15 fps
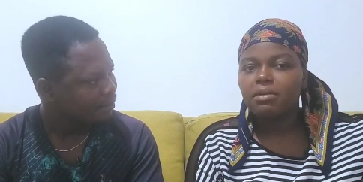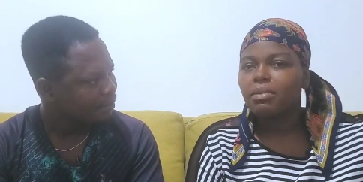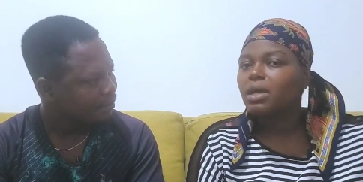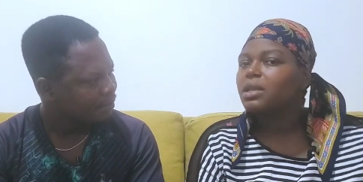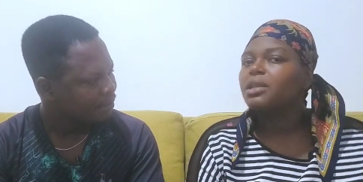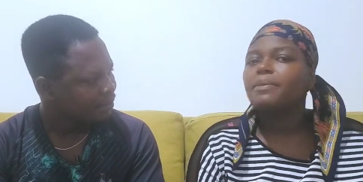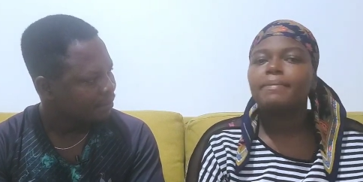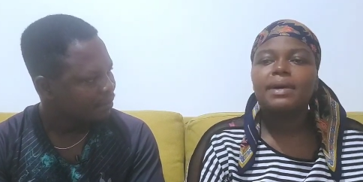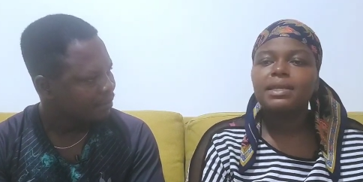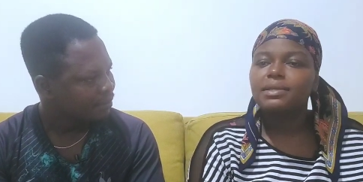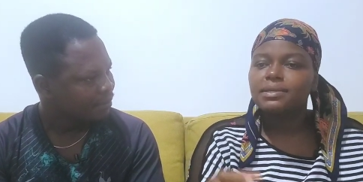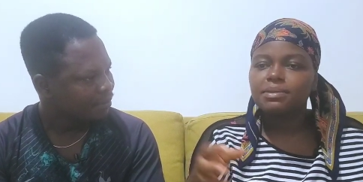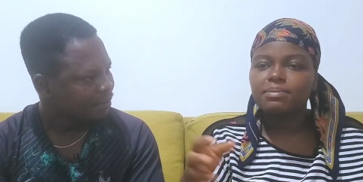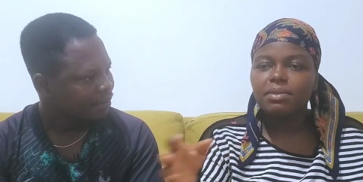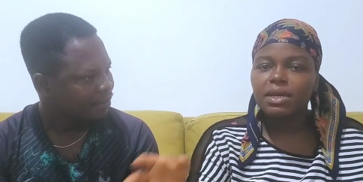Speaker 1: the money, the man
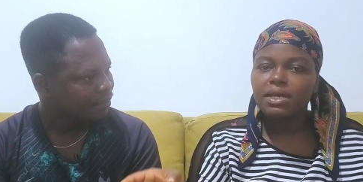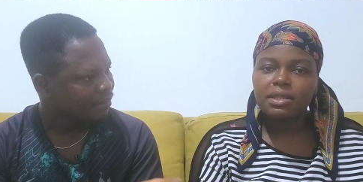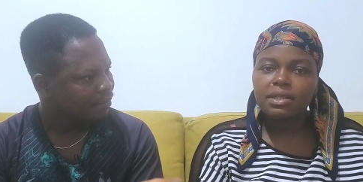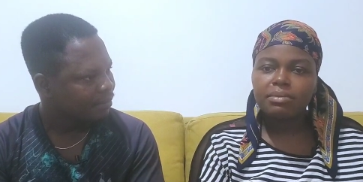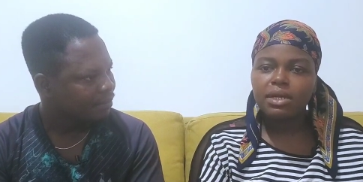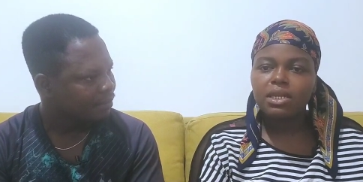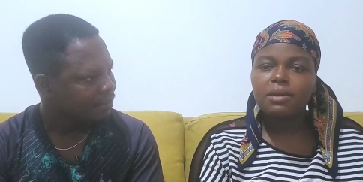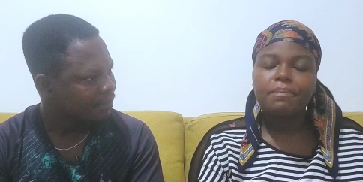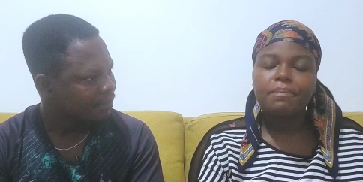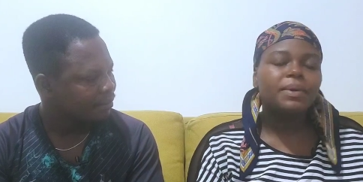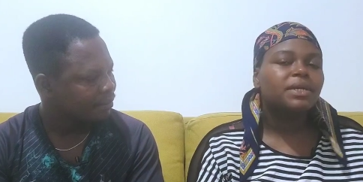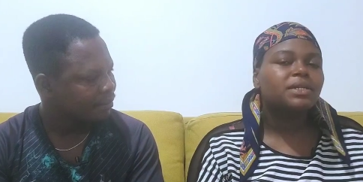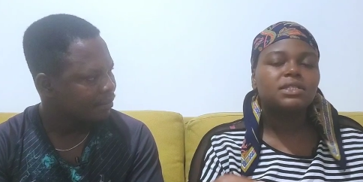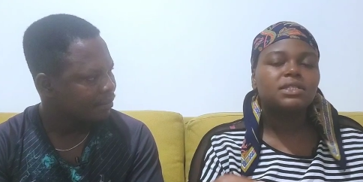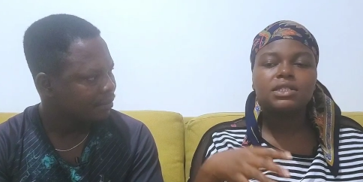is making the money,
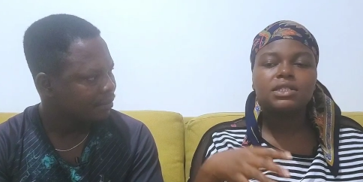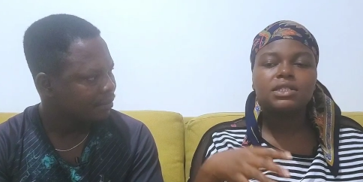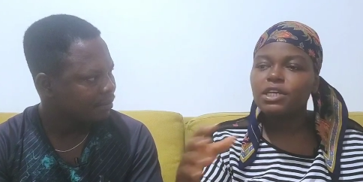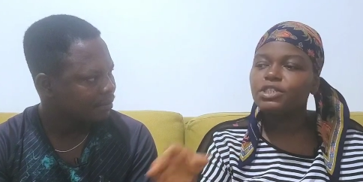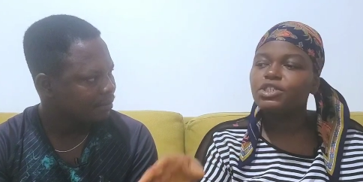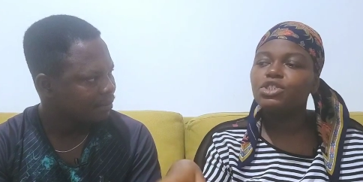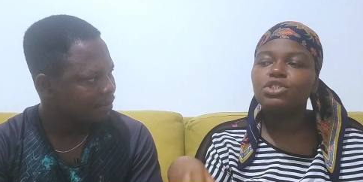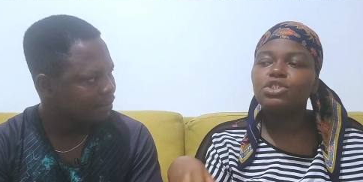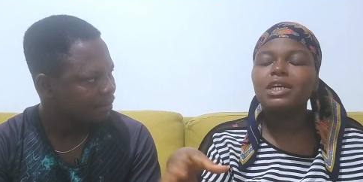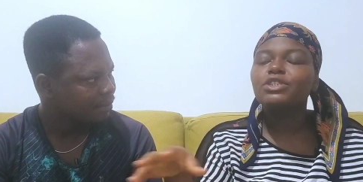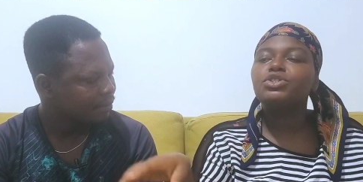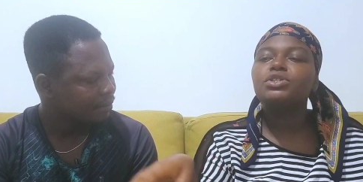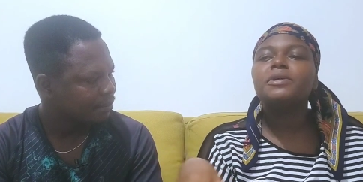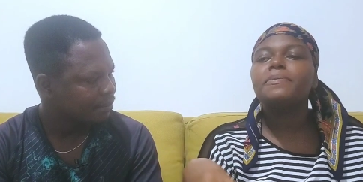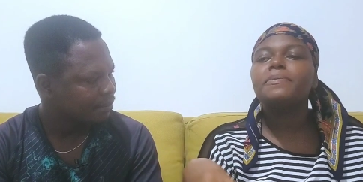but sh that
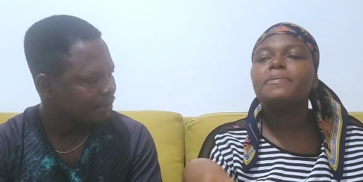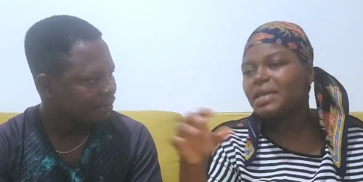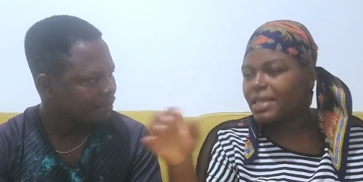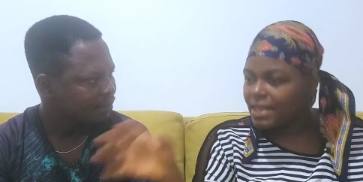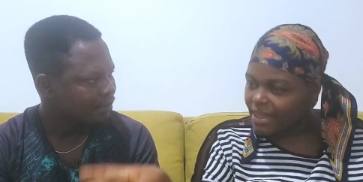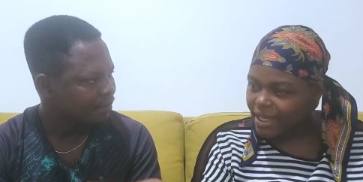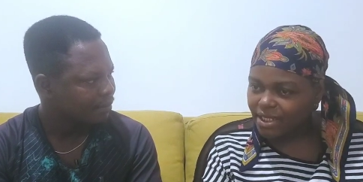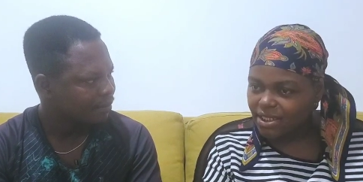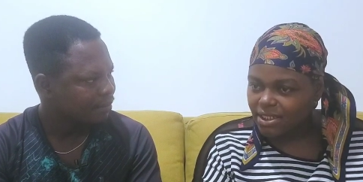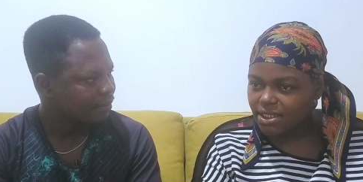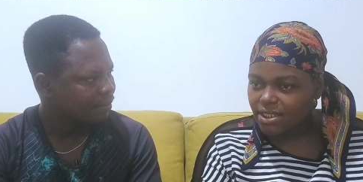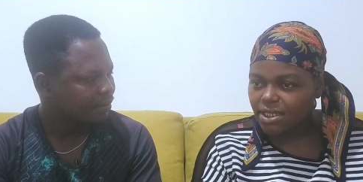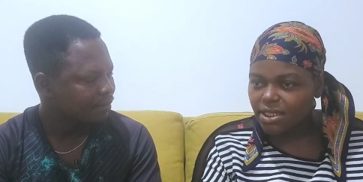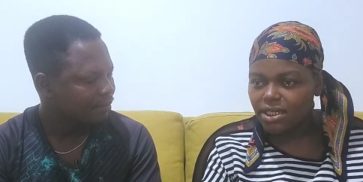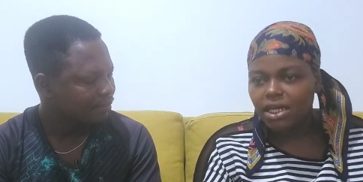shouldn't mean that
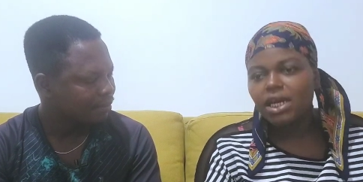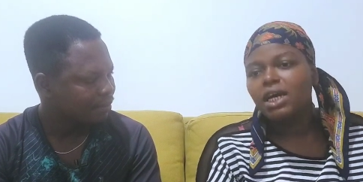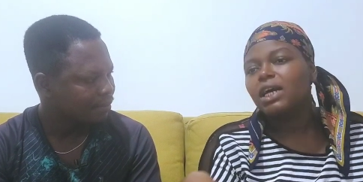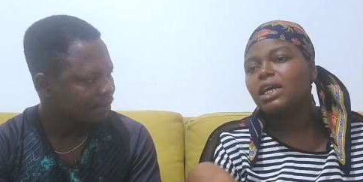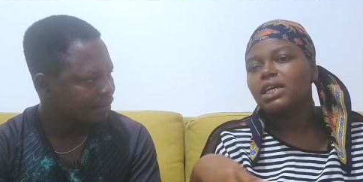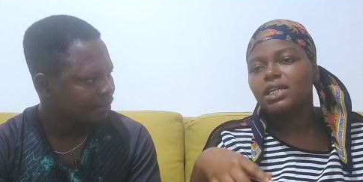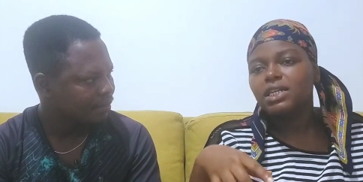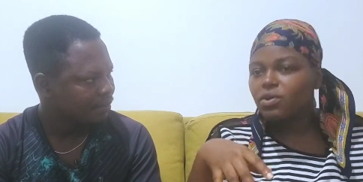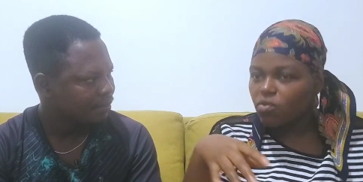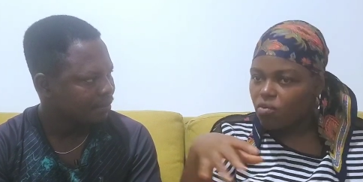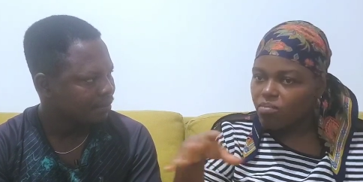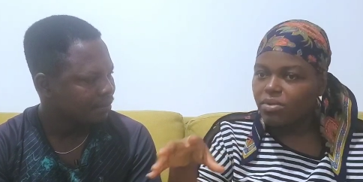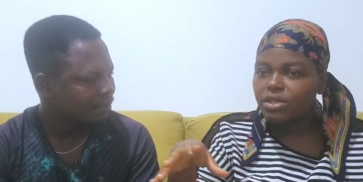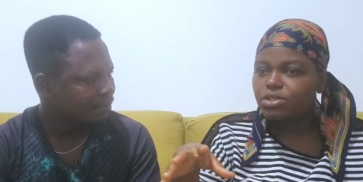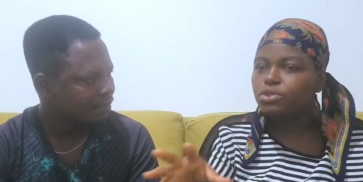the
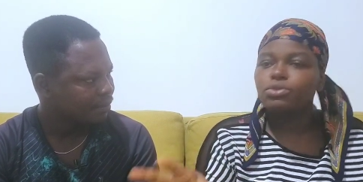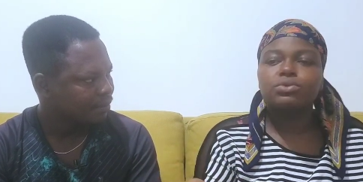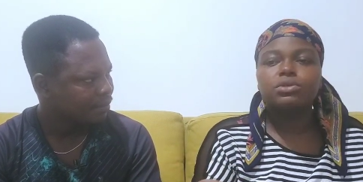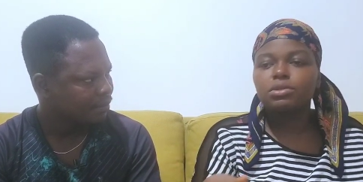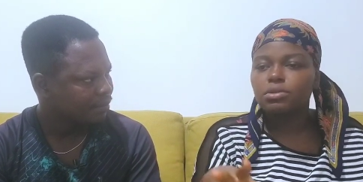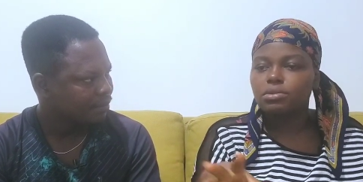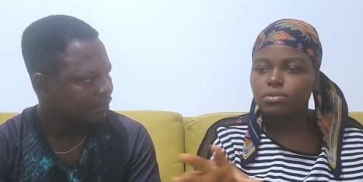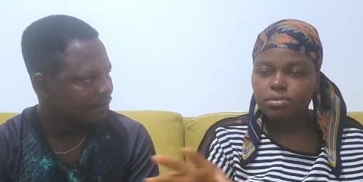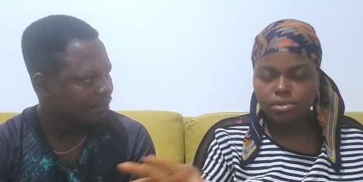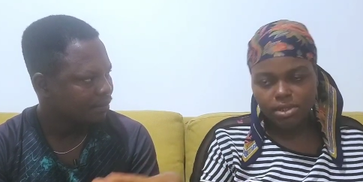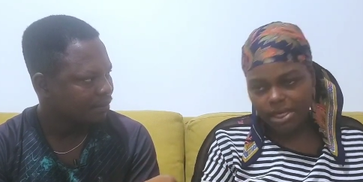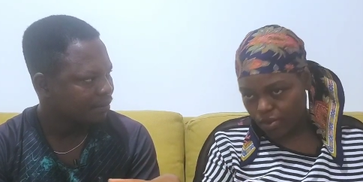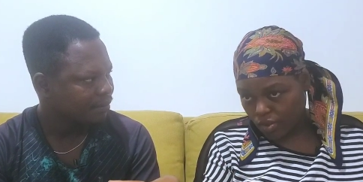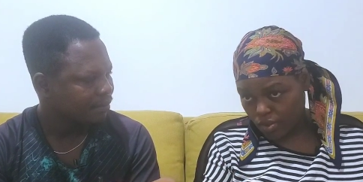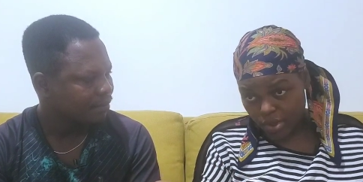woman should
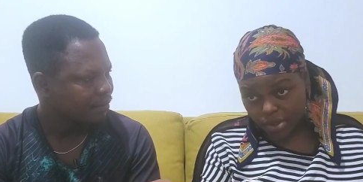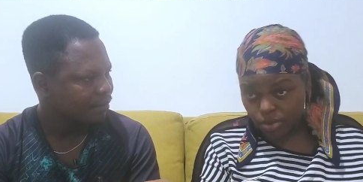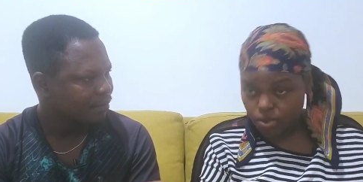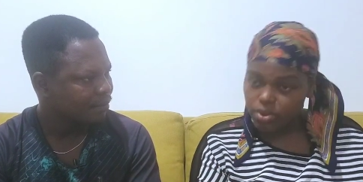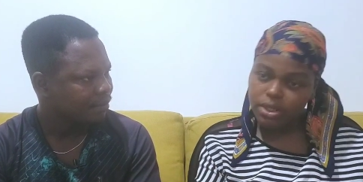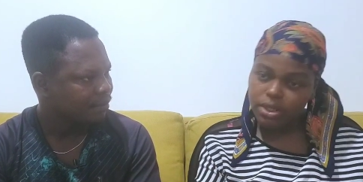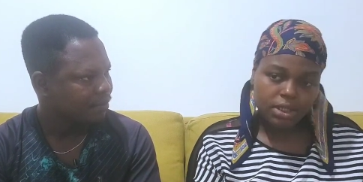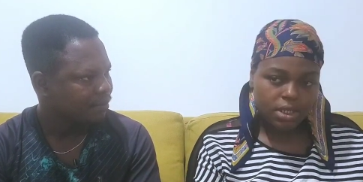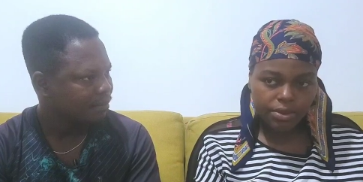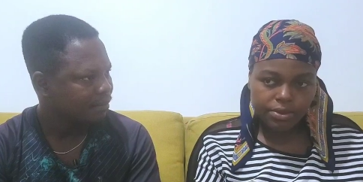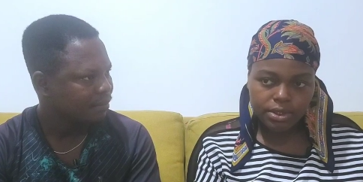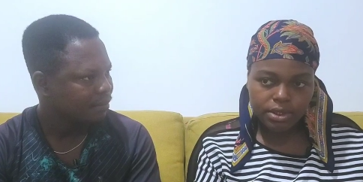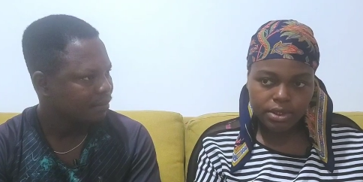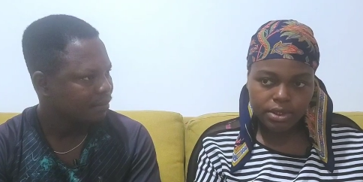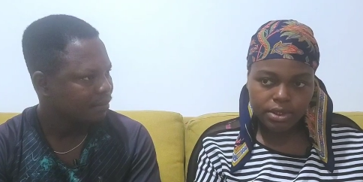like we were told at
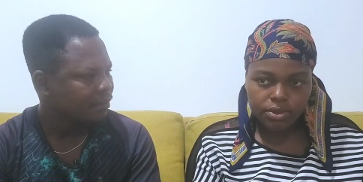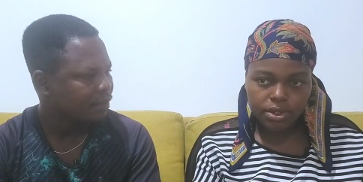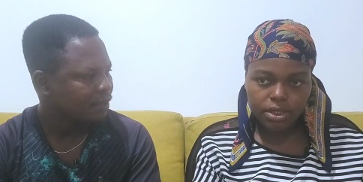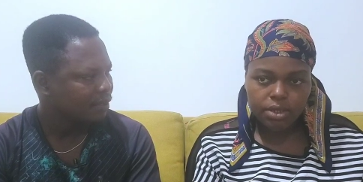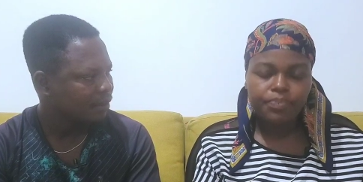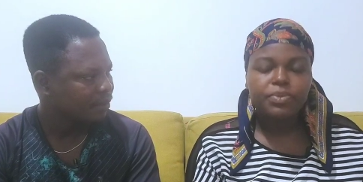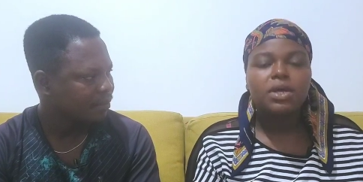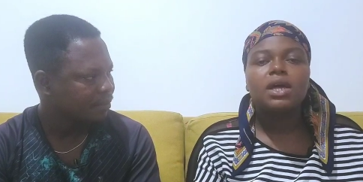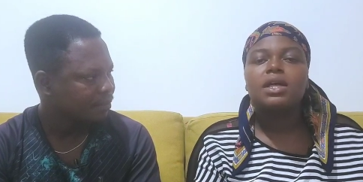counseling. Okay, yeah.